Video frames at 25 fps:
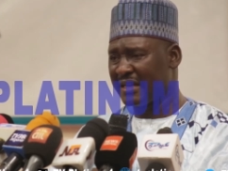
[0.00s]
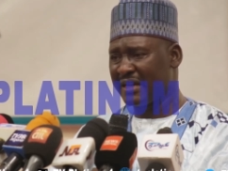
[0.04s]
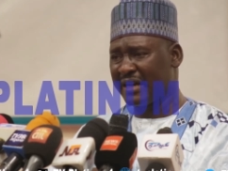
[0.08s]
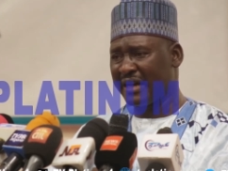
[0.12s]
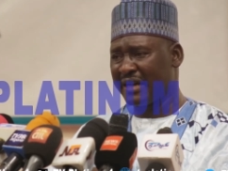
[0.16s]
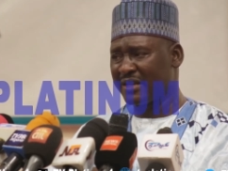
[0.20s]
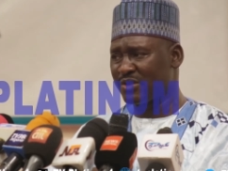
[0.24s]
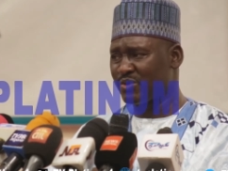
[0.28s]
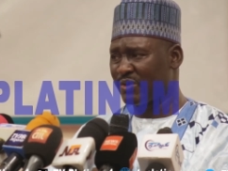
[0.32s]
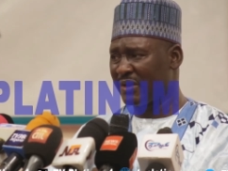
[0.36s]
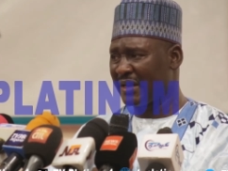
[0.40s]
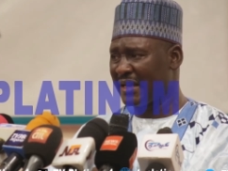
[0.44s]

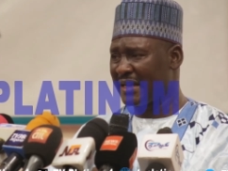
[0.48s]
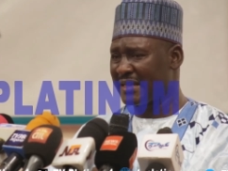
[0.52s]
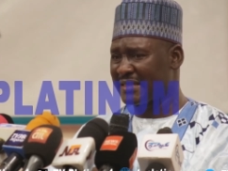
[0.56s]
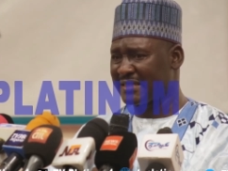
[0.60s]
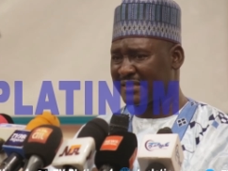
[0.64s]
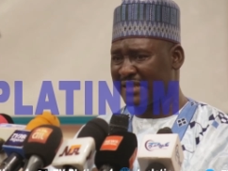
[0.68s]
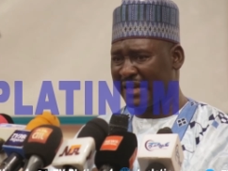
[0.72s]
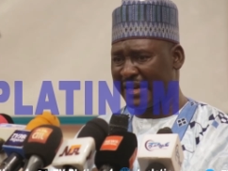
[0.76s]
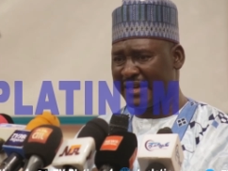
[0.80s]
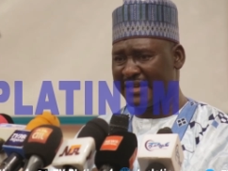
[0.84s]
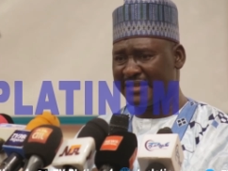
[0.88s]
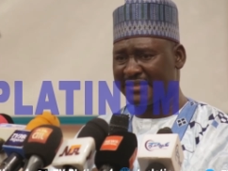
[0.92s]
as well as
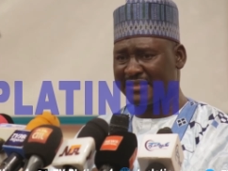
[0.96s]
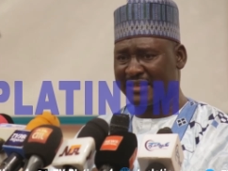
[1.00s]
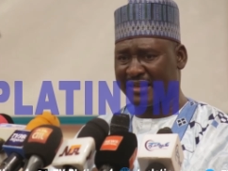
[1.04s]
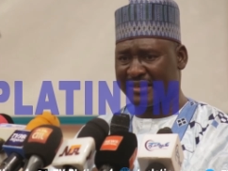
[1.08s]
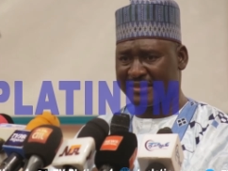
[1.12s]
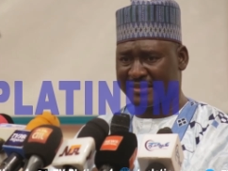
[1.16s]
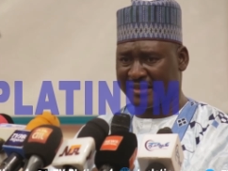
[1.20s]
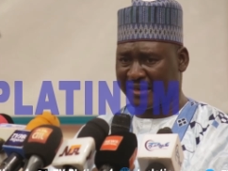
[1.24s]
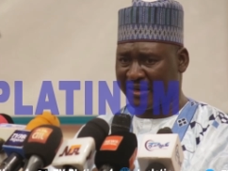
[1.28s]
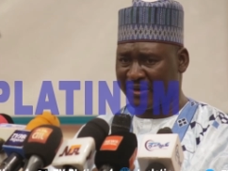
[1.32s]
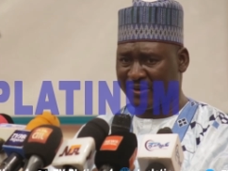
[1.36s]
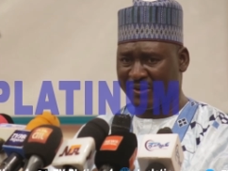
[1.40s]
science and
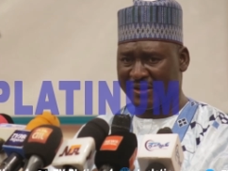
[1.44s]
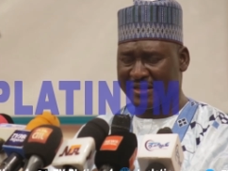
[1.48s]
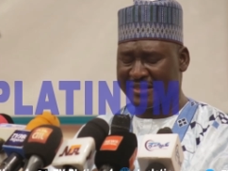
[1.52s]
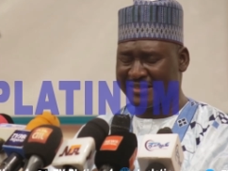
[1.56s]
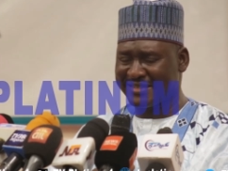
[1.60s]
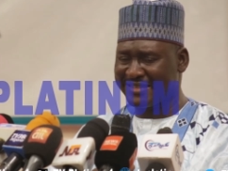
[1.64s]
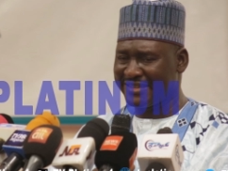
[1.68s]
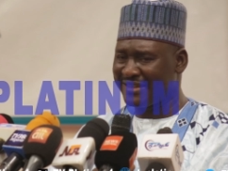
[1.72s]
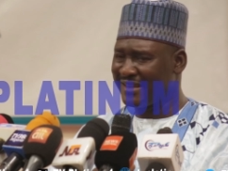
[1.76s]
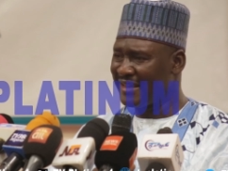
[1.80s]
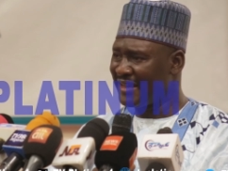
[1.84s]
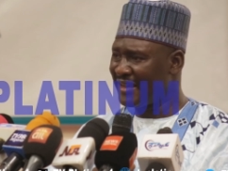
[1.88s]

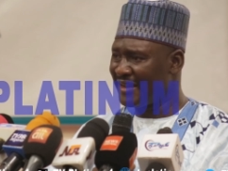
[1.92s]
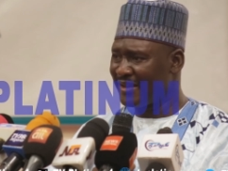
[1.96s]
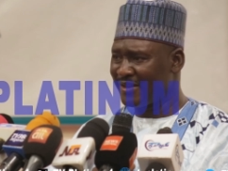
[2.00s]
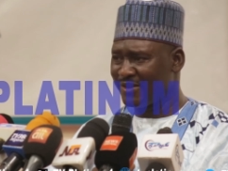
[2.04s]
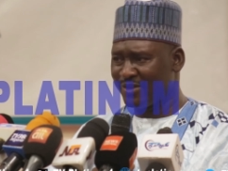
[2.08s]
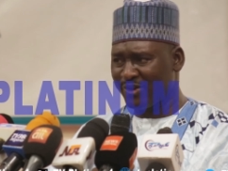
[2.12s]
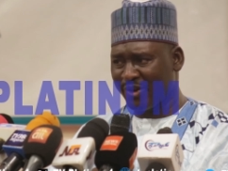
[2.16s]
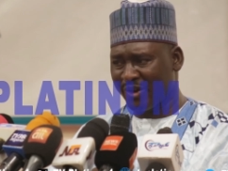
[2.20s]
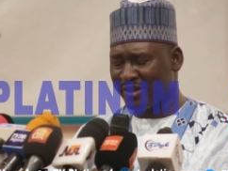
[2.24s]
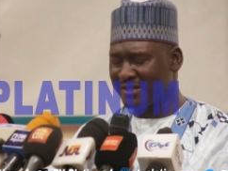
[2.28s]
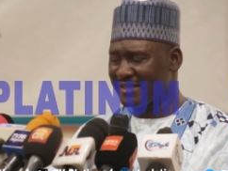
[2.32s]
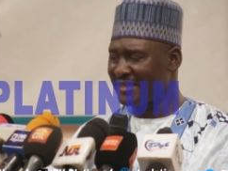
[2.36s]
technology,
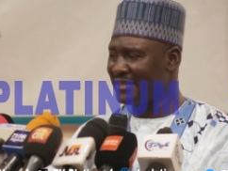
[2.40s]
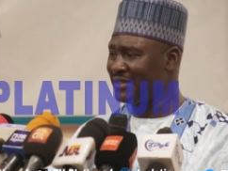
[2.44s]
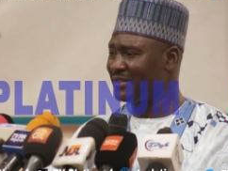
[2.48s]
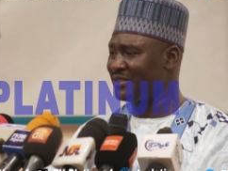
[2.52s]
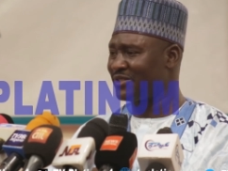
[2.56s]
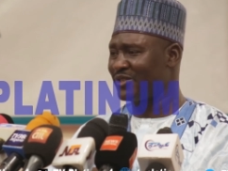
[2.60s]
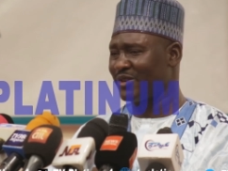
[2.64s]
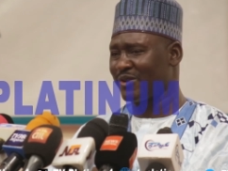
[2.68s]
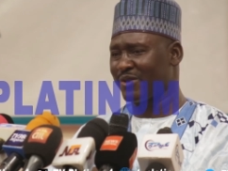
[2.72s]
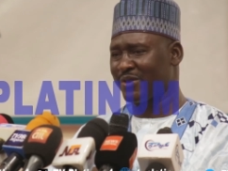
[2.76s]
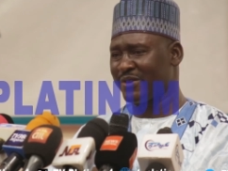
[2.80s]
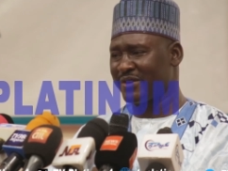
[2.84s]
not in
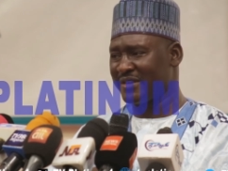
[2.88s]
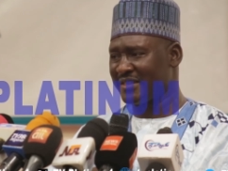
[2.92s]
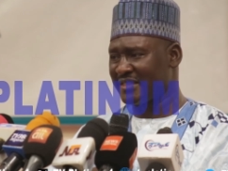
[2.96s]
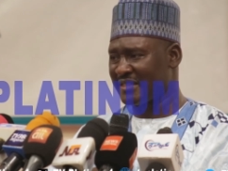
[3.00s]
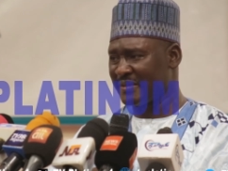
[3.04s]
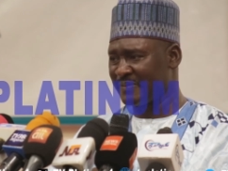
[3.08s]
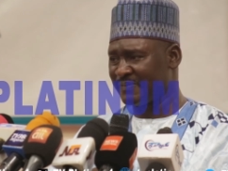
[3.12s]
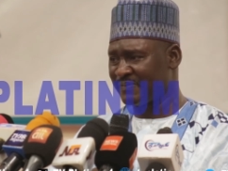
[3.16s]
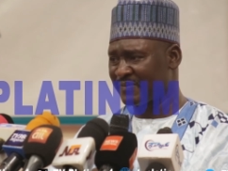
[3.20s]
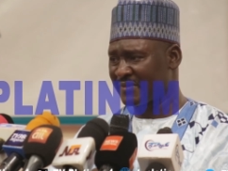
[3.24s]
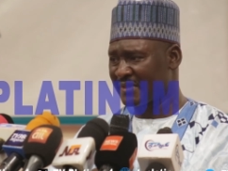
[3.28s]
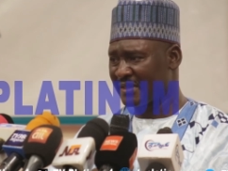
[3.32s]
terrorism.